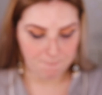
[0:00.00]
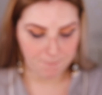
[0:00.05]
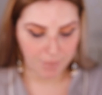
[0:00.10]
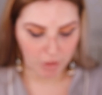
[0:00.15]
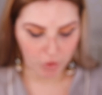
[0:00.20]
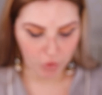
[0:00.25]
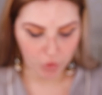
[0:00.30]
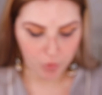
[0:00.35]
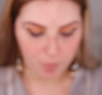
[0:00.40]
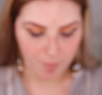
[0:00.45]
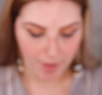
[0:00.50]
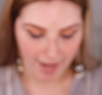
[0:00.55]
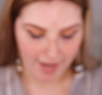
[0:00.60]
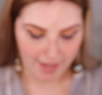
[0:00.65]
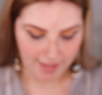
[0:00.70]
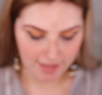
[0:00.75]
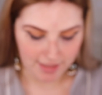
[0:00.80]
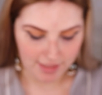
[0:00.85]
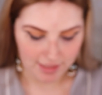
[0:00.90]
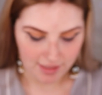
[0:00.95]
blue
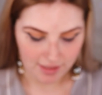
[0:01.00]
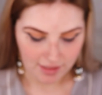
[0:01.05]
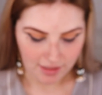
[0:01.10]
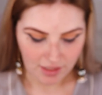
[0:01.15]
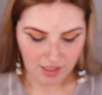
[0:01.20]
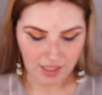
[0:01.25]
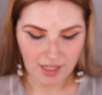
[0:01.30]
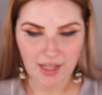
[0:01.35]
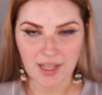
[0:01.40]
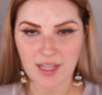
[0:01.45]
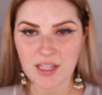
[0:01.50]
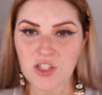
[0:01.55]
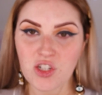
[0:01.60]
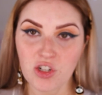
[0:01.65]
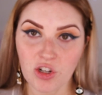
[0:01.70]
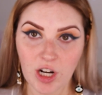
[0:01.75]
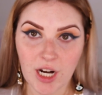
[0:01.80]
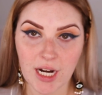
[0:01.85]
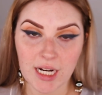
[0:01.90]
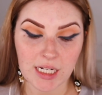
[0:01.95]
based, hint
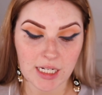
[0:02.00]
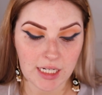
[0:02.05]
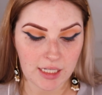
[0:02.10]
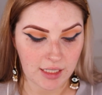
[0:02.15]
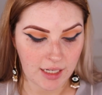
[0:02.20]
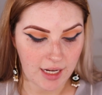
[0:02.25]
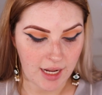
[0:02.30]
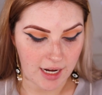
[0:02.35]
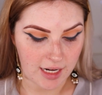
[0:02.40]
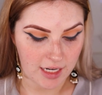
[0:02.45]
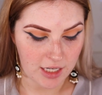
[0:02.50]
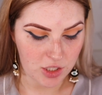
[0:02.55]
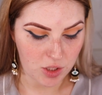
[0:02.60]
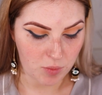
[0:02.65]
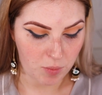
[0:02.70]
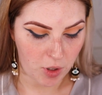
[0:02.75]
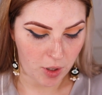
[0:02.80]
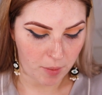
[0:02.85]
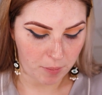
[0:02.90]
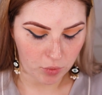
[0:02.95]
of green and a hint
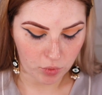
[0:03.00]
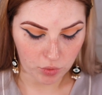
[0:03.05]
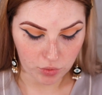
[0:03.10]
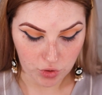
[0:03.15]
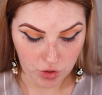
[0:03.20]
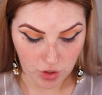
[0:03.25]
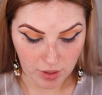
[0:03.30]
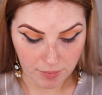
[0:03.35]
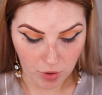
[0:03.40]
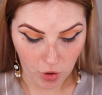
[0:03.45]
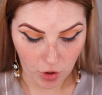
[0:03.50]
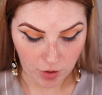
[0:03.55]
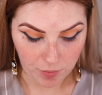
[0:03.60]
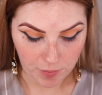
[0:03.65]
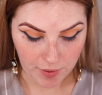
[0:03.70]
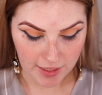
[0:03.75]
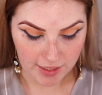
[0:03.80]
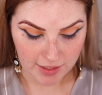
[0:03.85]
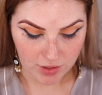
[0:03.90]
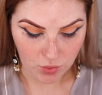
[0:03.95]
of purple, so I'm
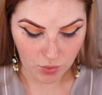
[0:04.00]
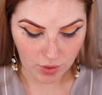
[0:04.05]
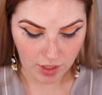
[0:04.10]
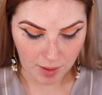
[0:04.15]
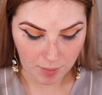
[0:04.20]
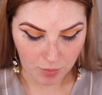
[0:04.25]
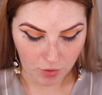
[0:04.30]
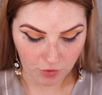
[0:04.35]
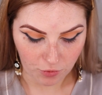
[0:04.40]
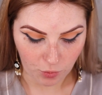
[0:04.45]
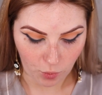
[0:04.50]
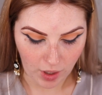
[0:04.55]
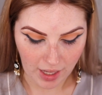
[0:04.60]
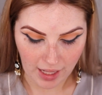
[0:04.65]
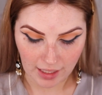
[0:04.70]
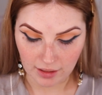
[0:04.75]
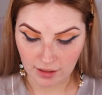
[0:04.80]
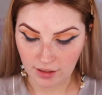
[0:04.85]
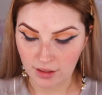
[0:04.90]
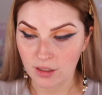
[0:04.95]
hoping this will come off
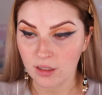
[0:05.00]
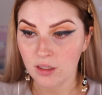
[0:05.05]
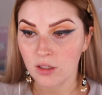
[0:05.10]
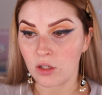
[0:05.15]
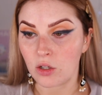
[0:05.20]
well